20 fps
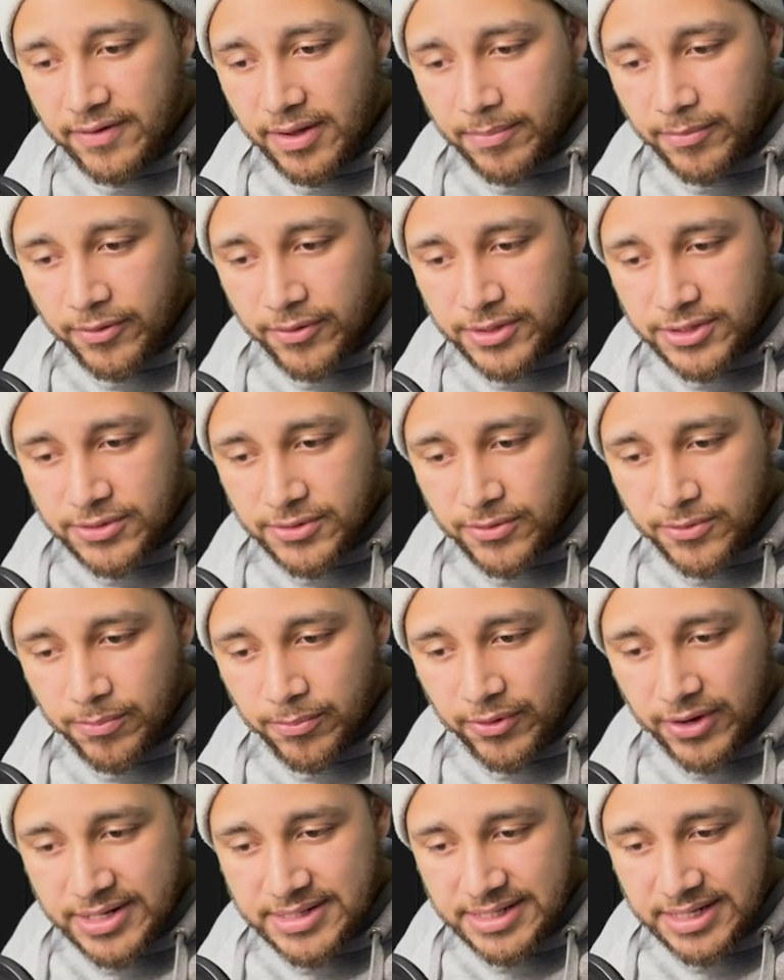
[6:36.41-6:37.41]
I'm going to
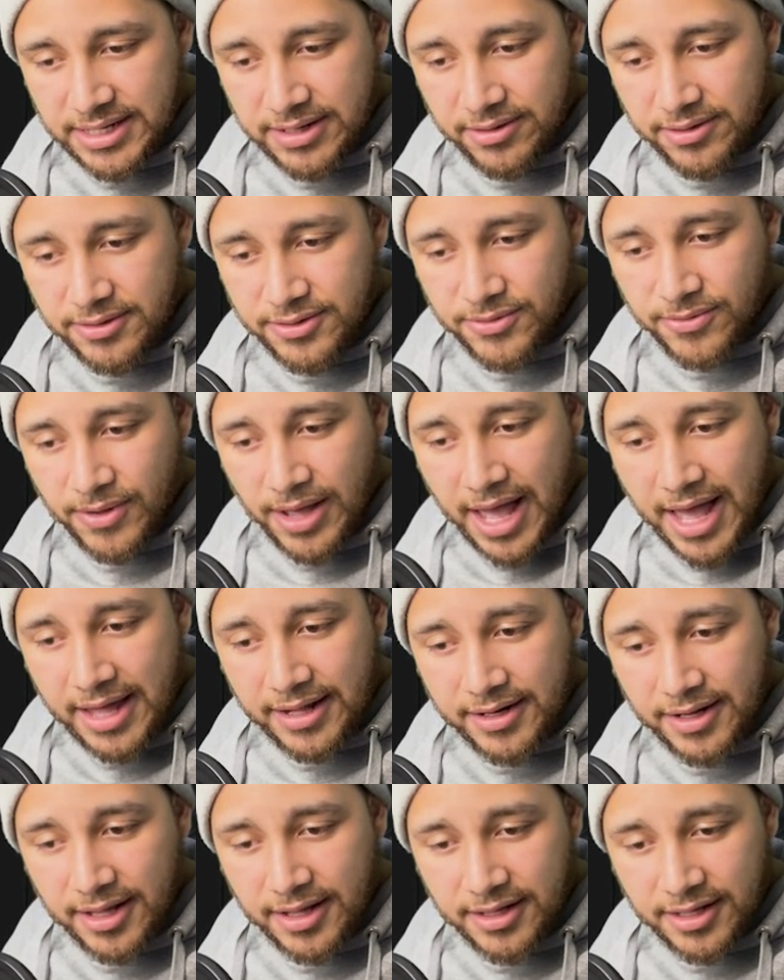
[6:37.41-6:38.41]
press here to
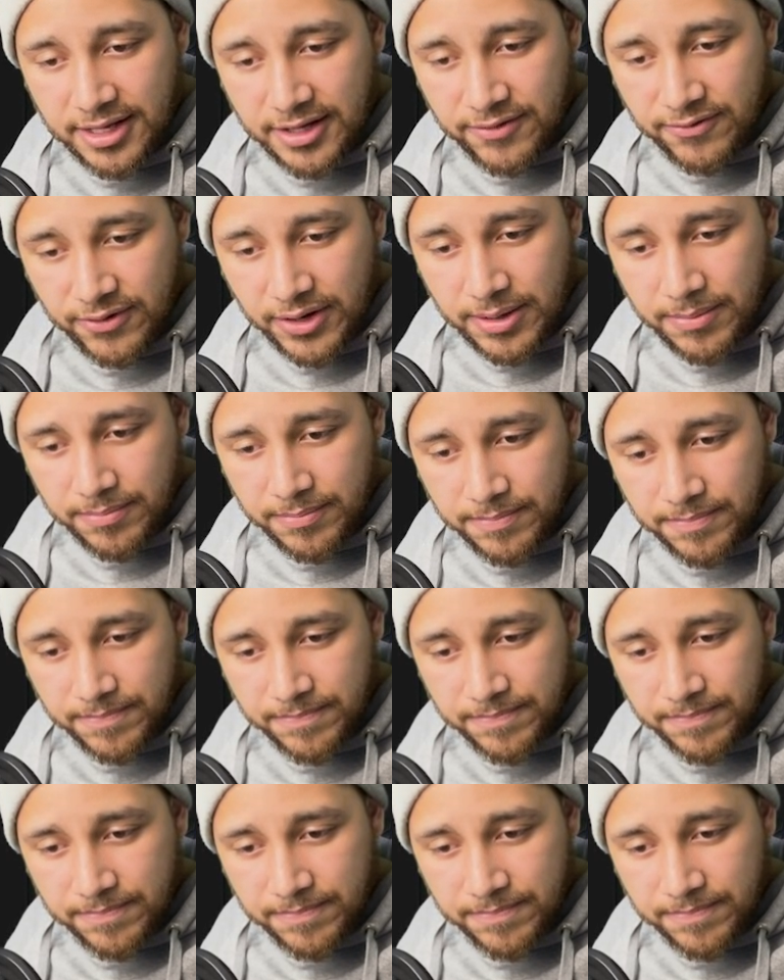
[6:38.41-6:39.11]
add a keyframe.